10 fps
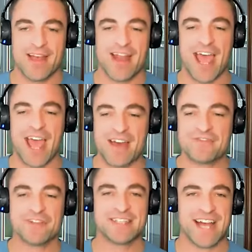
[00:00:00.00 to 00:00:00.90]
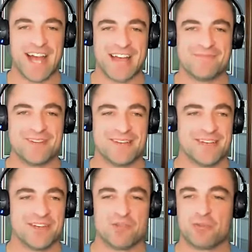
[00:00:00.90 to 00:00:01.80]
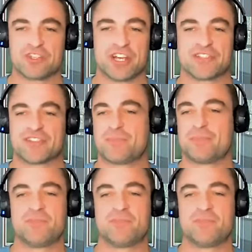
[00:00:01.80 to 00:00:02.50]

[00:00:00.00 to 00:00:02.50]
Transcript: And every time with just